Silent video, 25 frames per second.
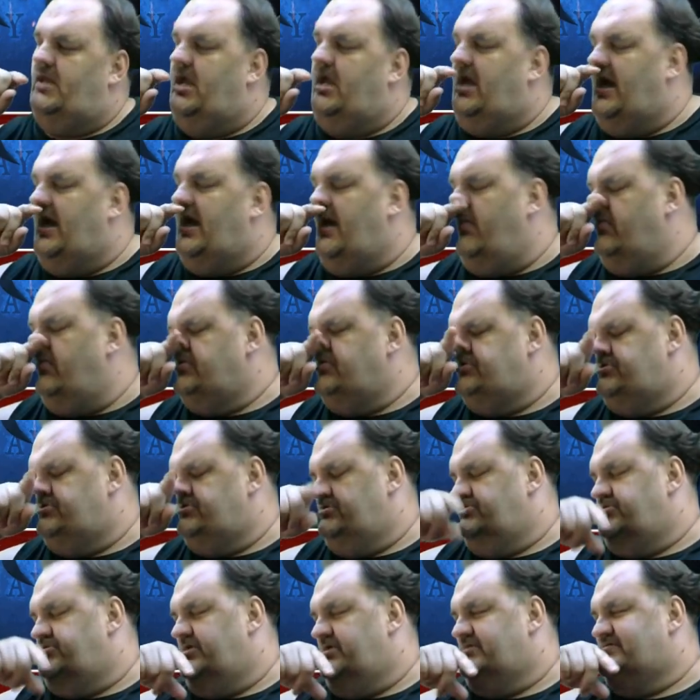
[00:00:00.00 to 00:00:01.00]
I would
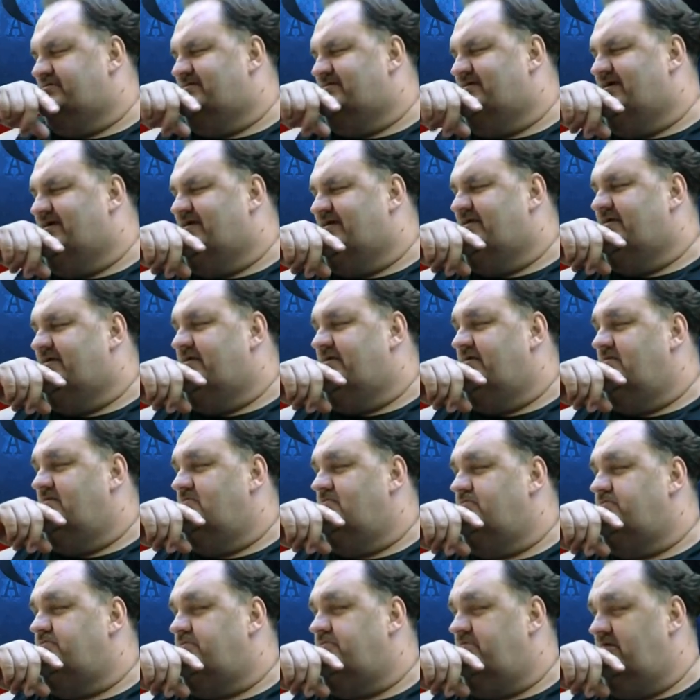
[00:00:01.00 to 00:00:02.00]
suggest
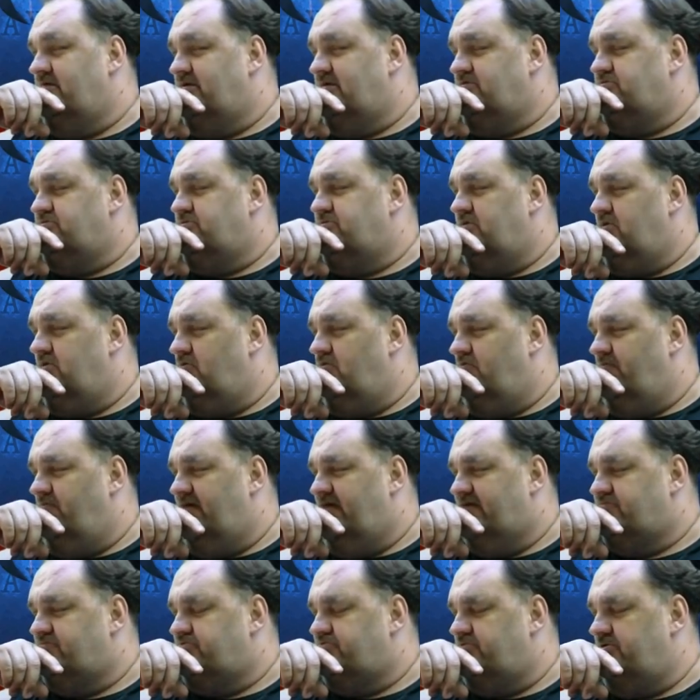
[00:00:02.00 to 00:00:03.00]
getting Trade Skill
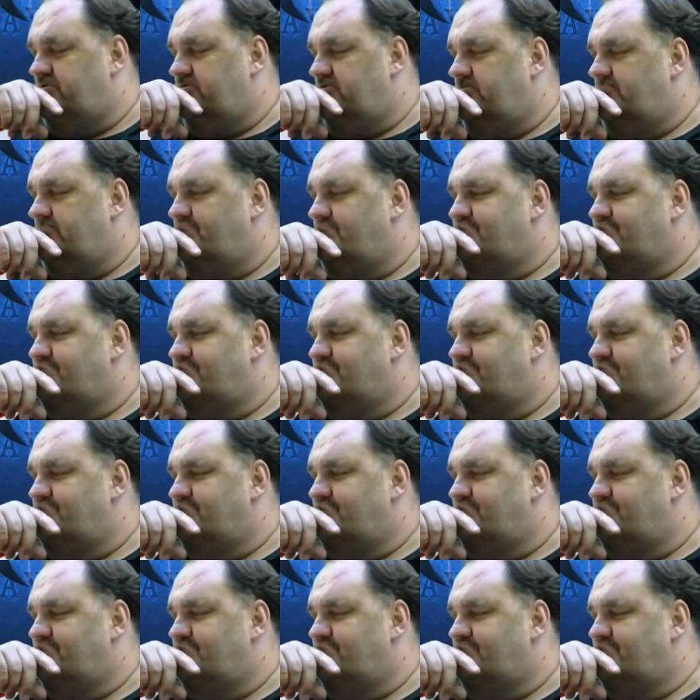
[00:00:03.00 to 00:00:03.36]
Master